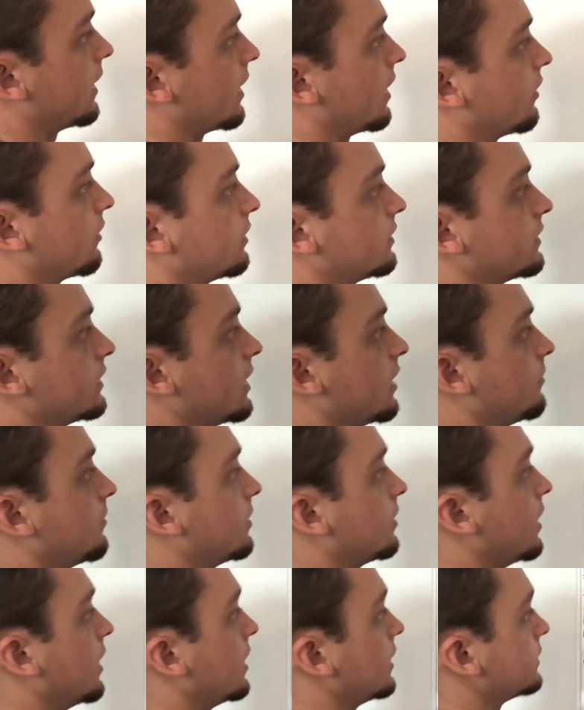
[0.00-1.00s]
that out on the
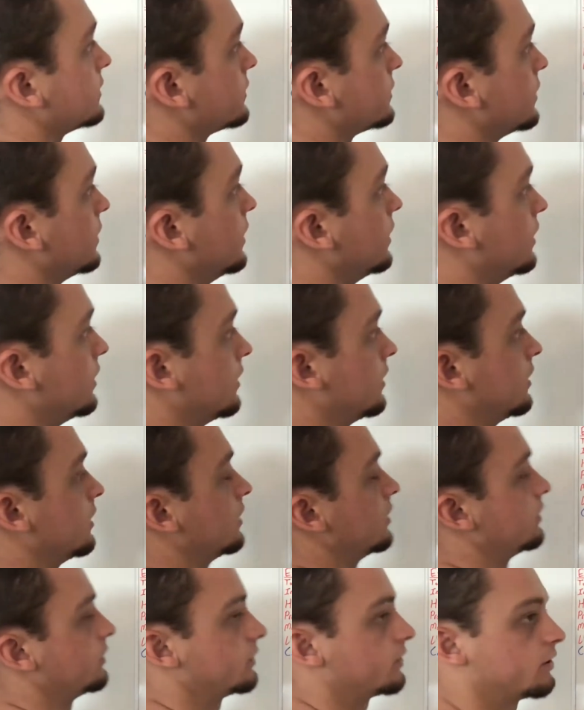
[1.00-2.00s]
MLS.
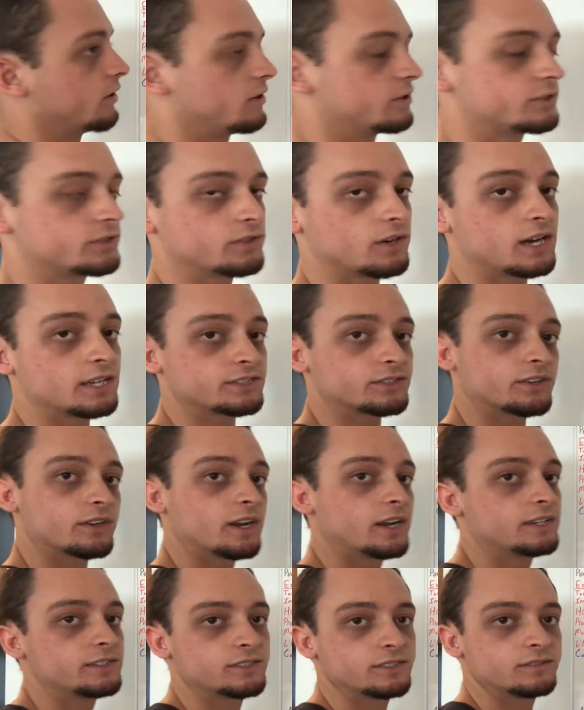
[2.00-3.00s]
You could also ask
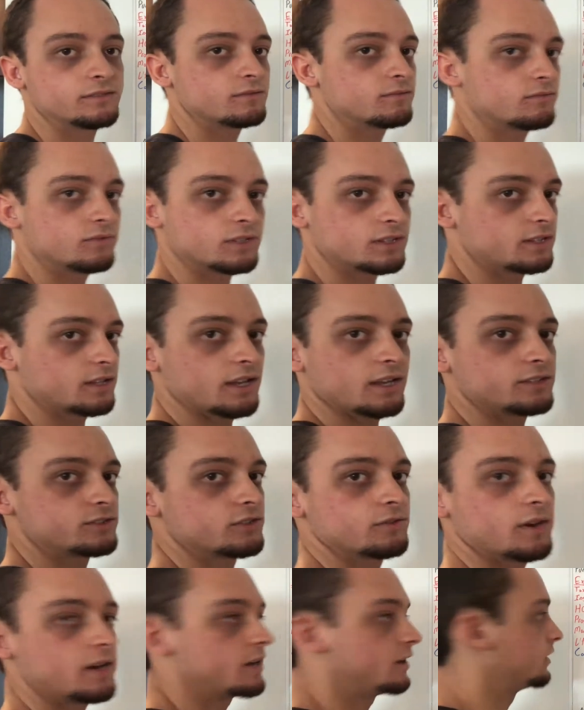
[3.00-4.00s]
your agent what the HOA